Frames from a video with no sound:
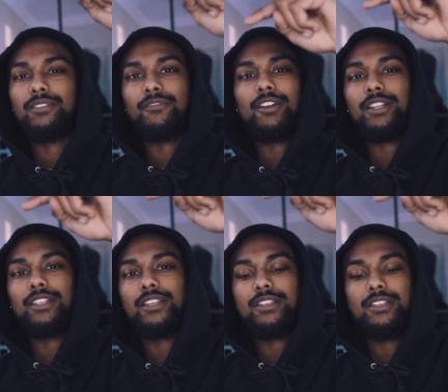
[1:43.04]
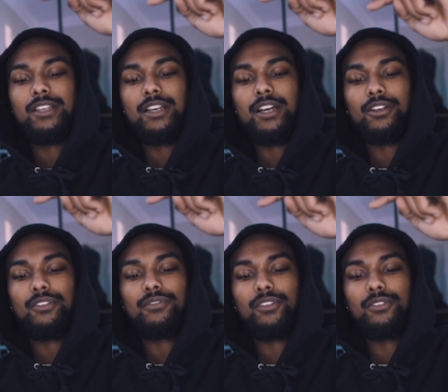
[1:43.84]
right there and go
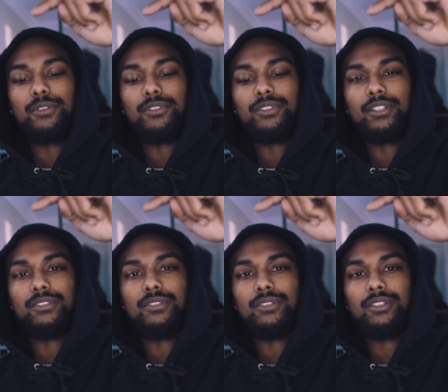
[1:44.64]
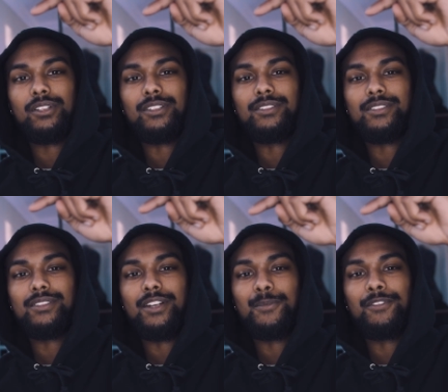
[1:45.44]
follow me on TikTok, because
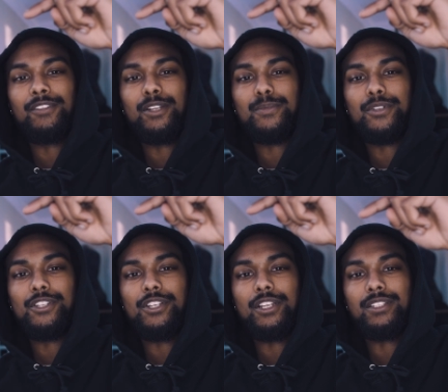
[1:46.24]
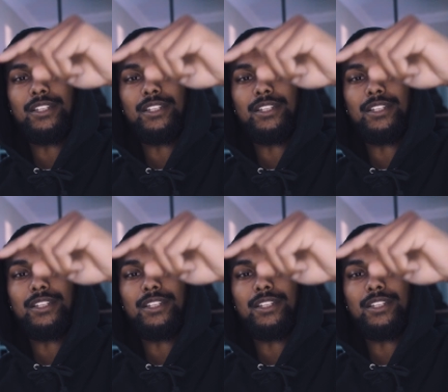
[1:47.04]
I would really appreciate it.